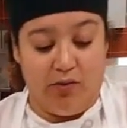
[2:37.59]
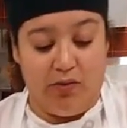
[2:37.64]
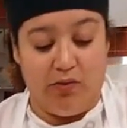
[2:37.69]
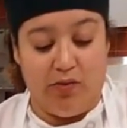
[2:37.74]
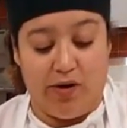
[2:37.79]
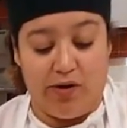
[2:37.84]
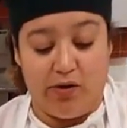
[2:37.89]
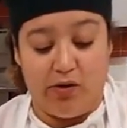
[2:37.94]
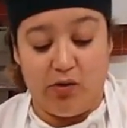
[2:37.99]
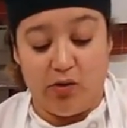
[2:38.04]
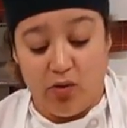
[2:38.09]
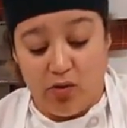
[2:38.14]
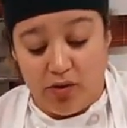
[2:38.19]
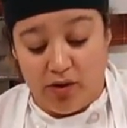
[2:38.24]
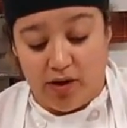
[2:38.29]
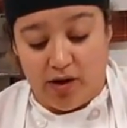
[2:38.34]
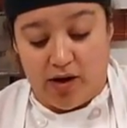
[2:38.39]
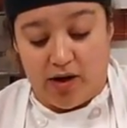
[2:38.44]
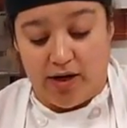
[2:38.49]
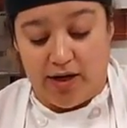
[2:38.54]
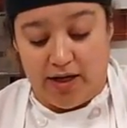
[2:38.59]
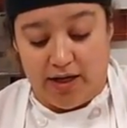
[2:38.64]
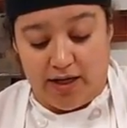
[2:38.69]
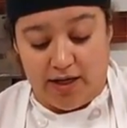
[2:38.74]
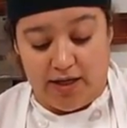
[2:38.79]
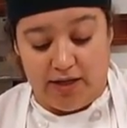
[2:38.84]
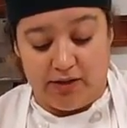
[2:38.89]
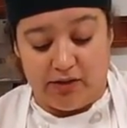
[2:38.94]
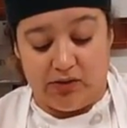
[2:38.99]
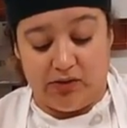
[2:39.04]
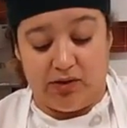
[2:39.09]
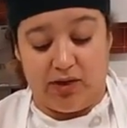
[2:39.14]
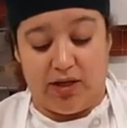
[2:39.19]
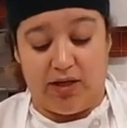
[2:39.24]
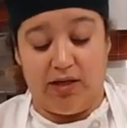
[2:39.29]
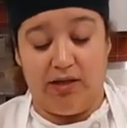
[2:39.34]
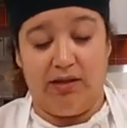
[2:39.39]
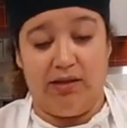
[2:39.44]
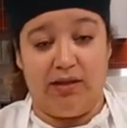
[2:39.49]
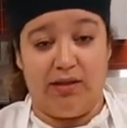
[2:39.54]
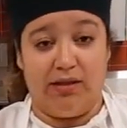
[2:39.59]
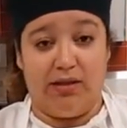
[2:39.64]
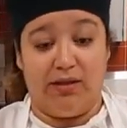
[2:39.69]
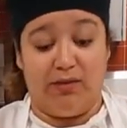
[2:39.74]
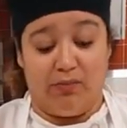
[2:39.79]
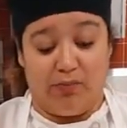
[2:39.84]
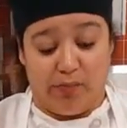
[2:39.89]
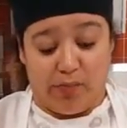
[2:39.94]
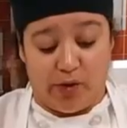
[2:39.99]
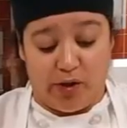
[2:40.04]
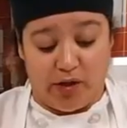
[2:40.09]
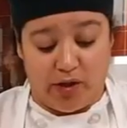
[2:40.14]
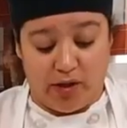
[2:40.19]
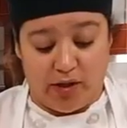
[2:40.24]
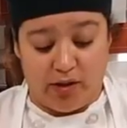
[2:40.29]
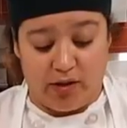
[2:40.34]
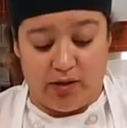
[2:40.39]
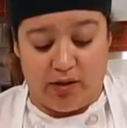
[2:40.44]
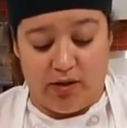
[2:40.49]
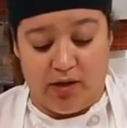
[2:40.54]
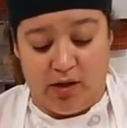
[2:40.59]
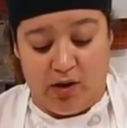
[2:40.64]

we want to lower our heat so that it doesn't burn